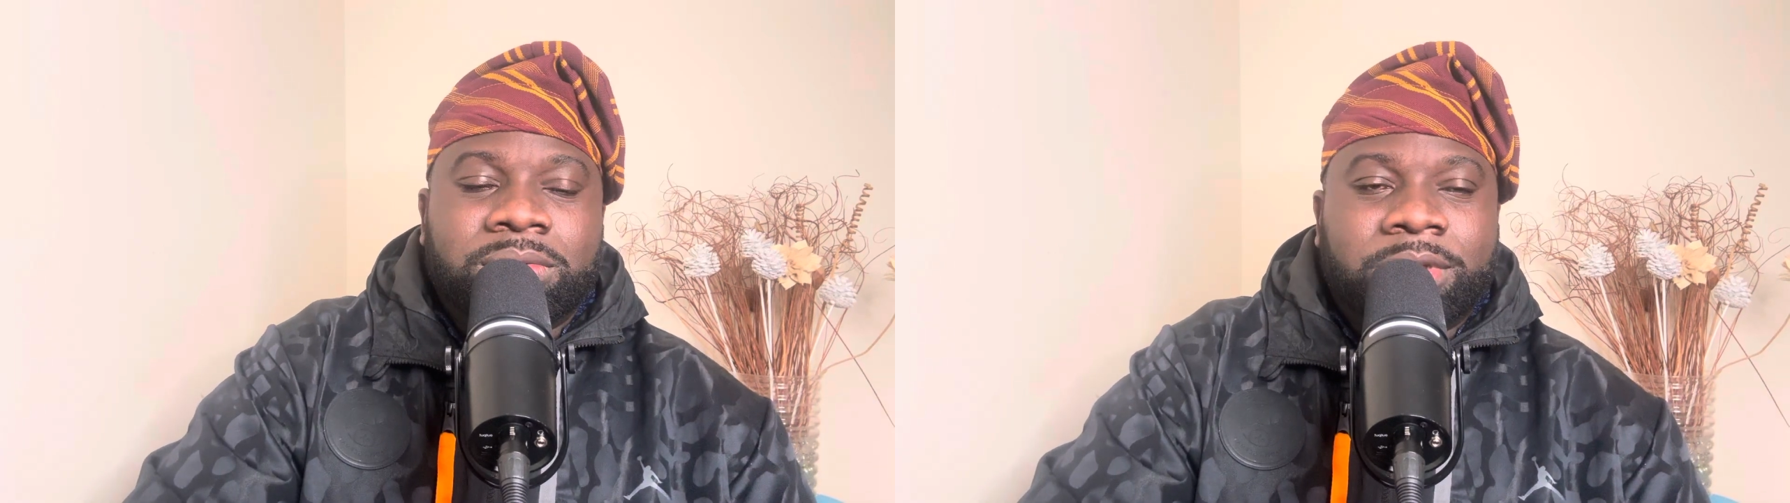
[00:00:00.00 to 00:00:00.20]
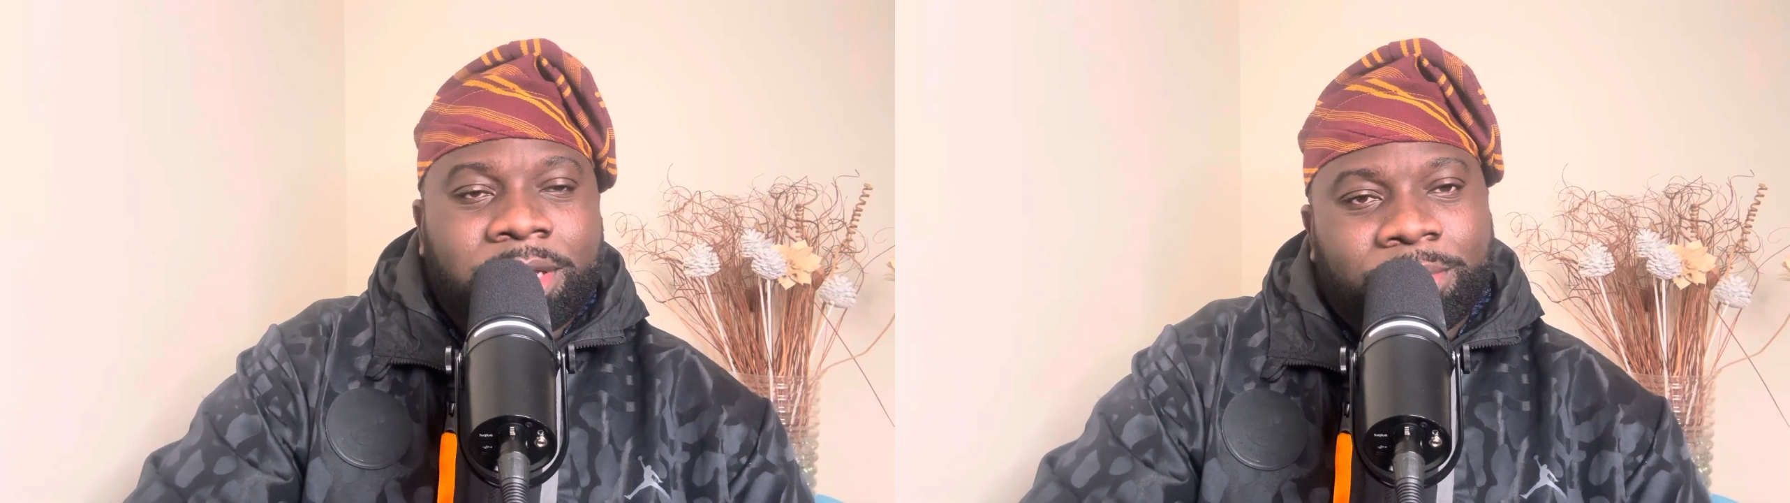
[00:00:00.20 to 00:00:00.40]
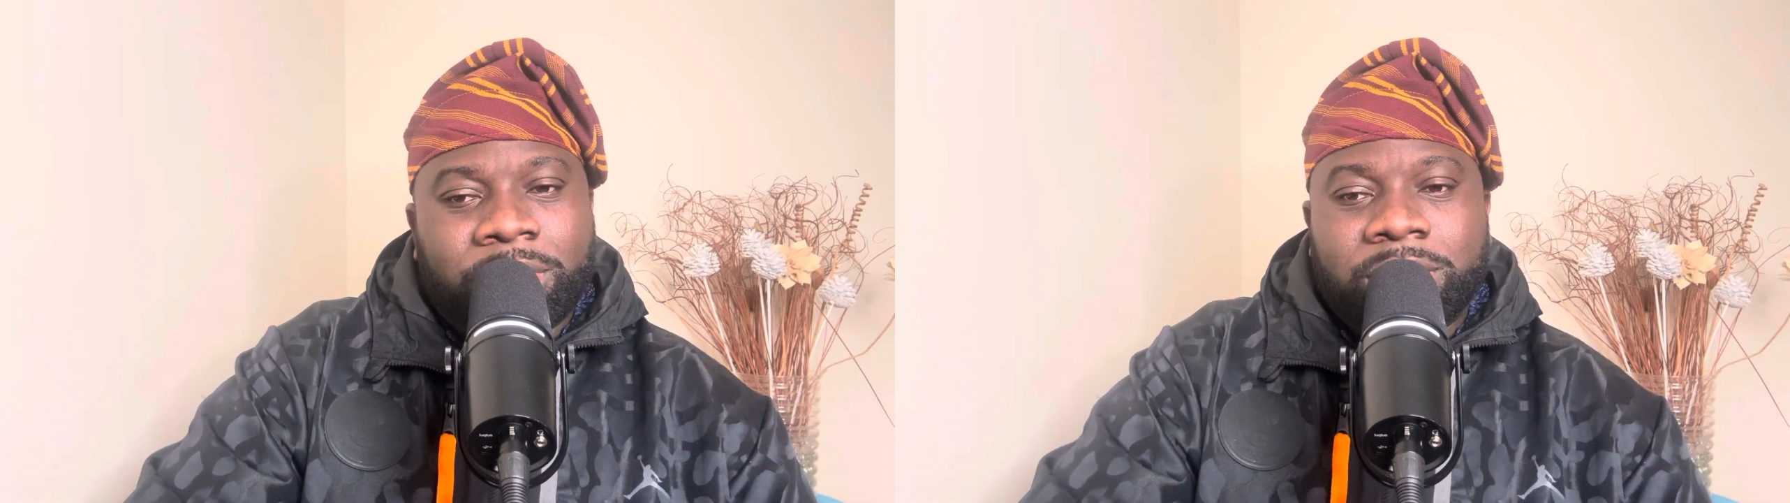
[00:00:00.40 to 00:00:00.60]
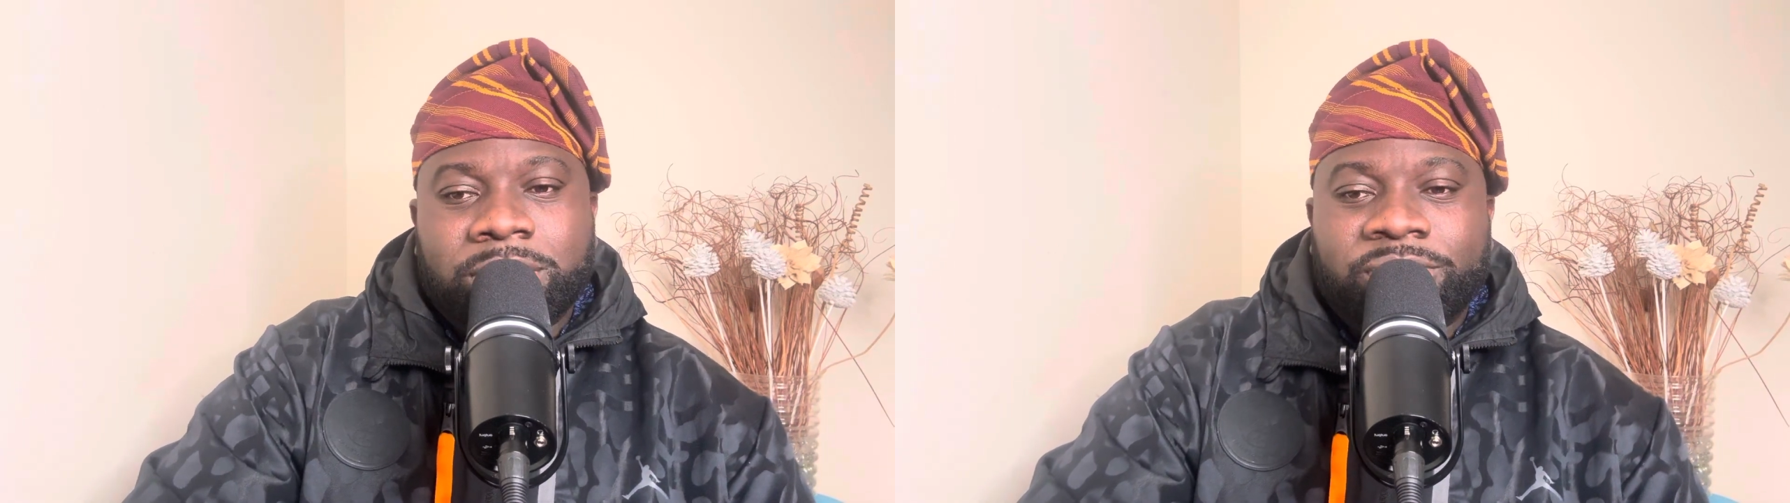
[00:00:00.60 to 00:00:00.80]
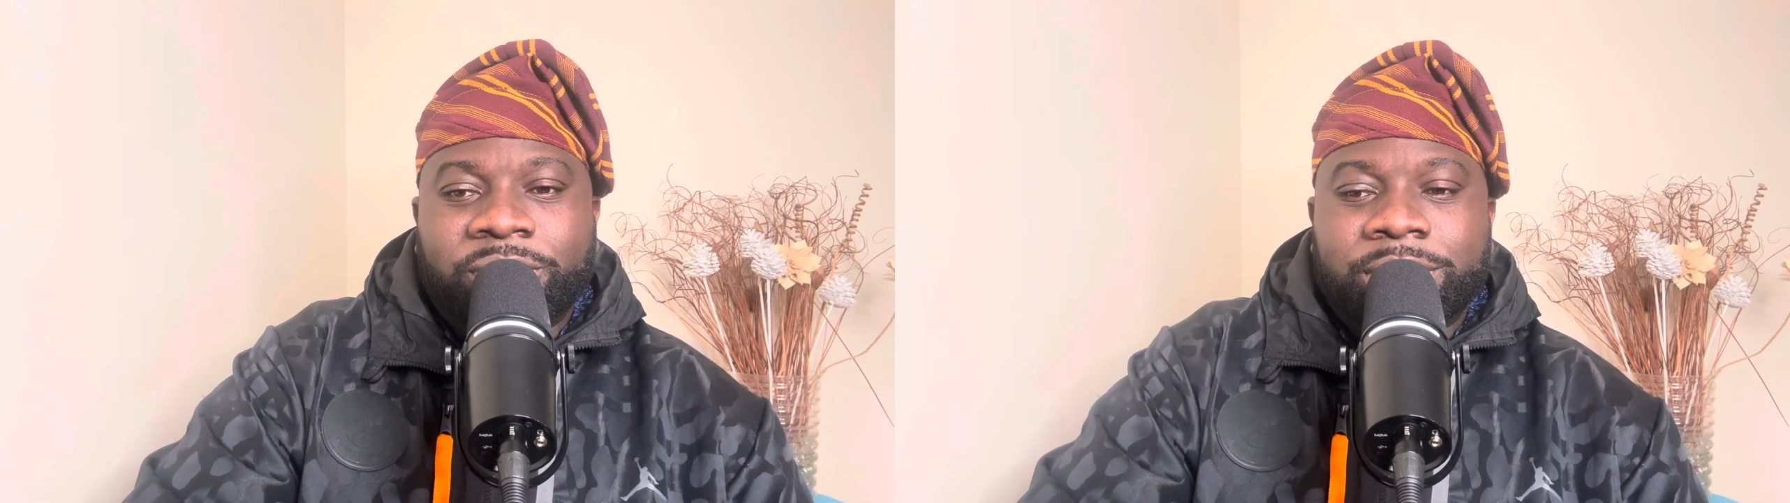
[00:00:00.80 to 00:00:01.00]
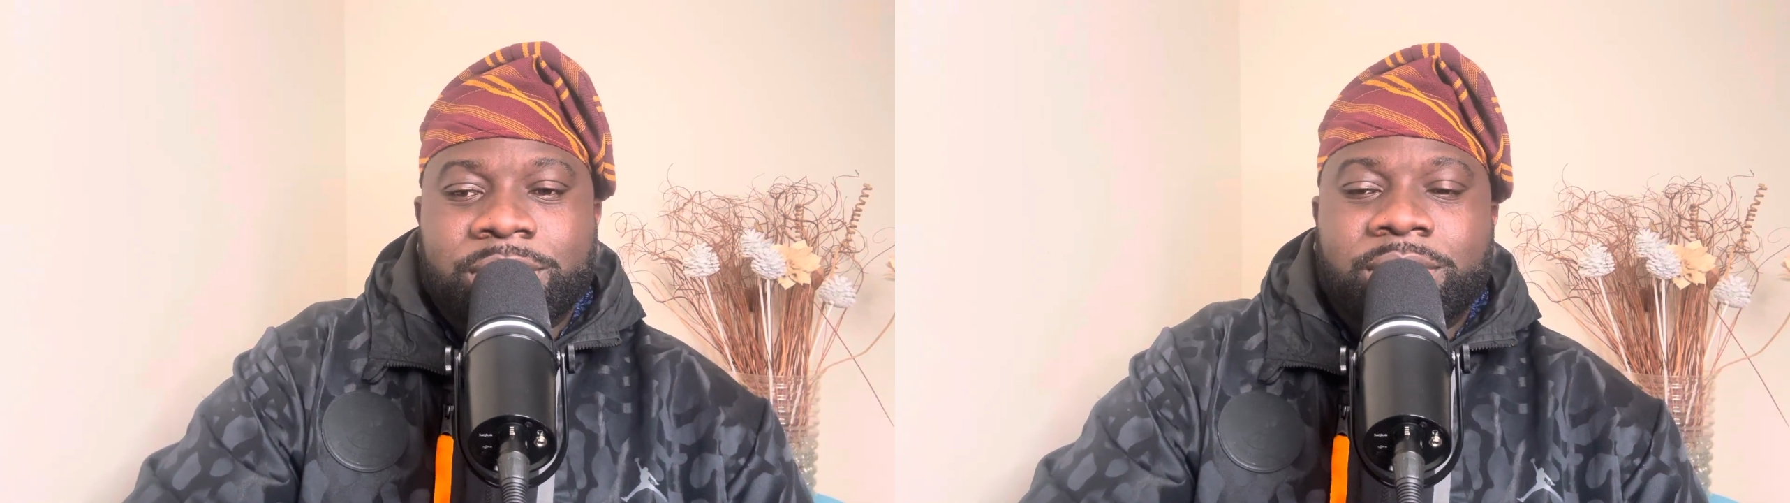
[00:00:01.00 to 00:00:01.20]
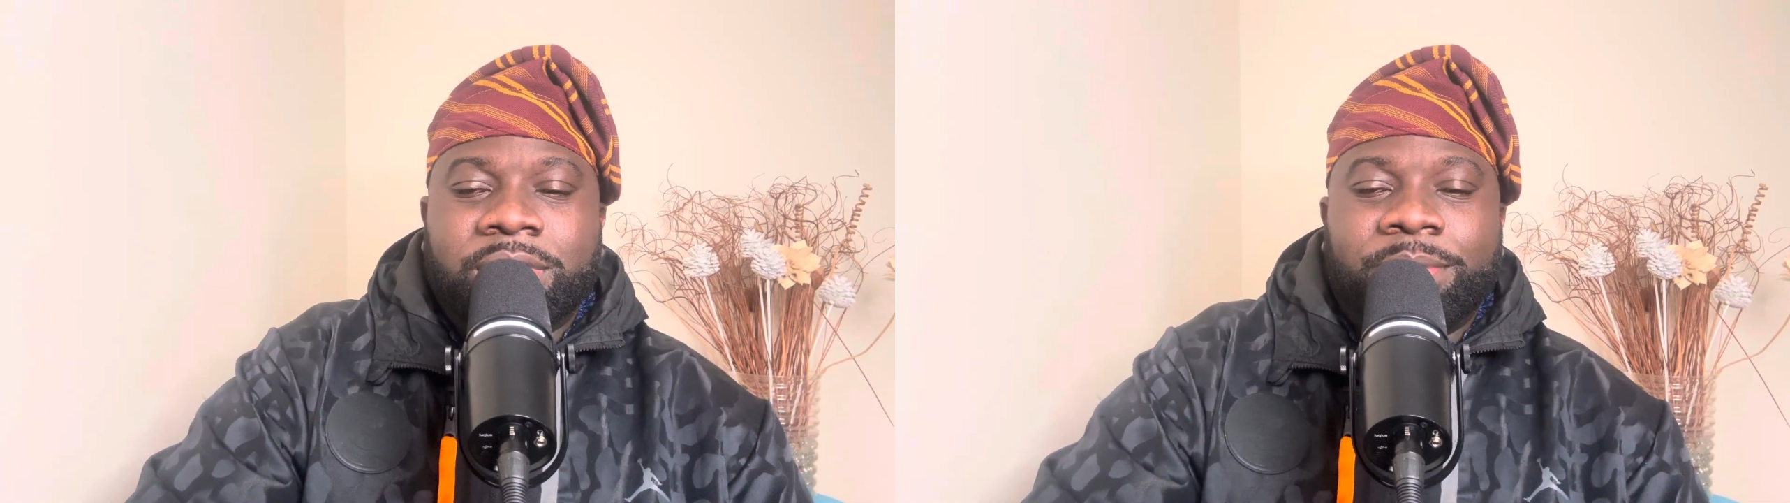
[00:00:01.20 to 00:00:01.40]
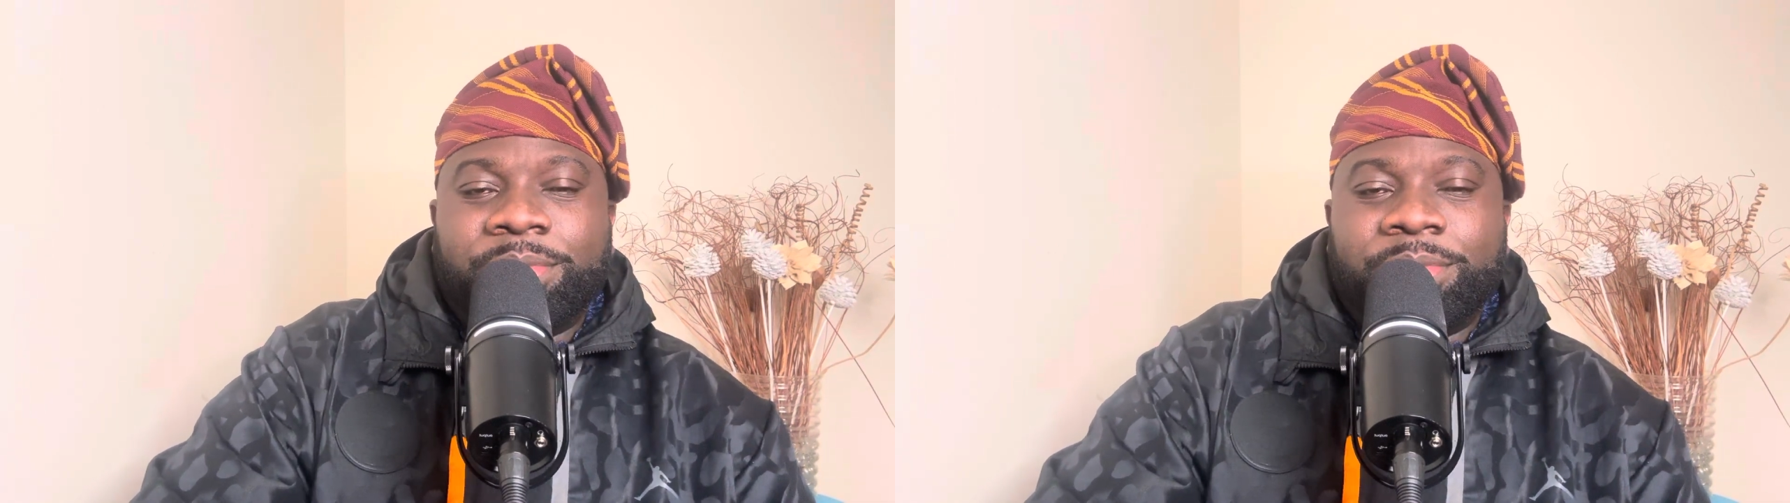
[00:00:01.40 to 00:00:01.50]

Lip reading: came on for his